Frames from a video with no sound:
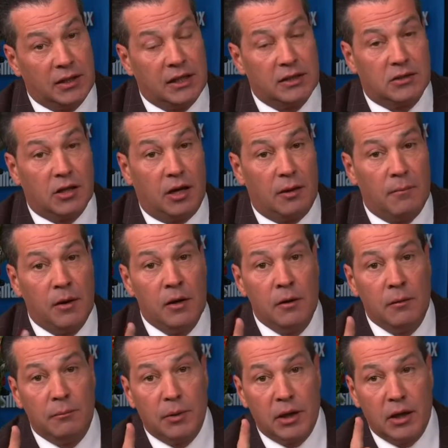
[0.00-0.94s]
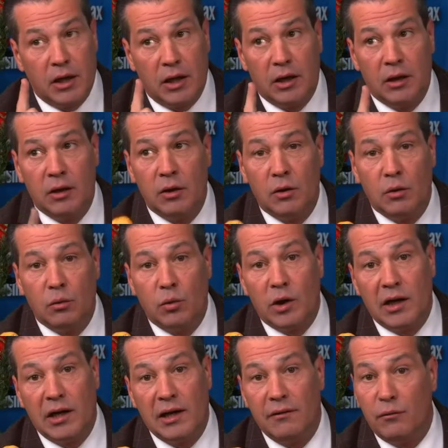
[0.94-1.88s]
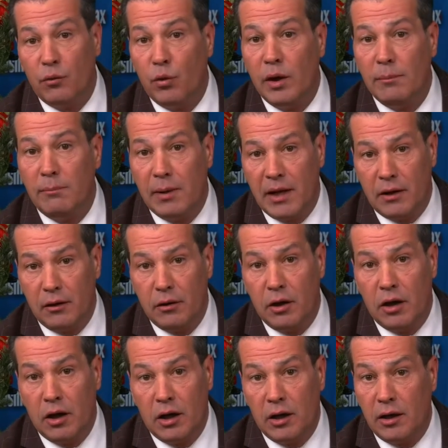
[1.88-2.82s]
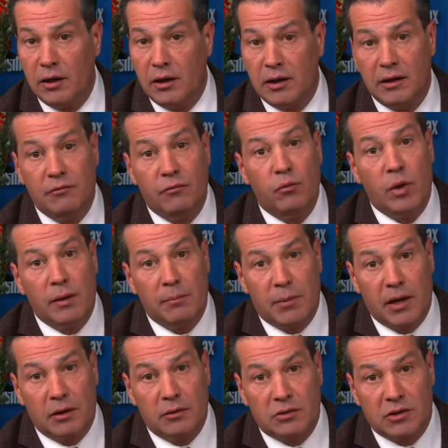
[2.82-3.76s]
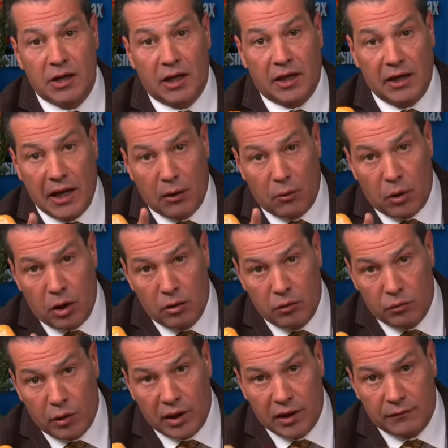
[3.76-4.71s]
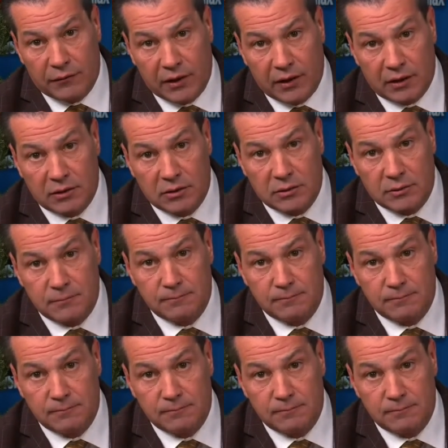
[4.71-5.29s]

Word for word: last time, but We're going to have a way better, even way better second hour right after this.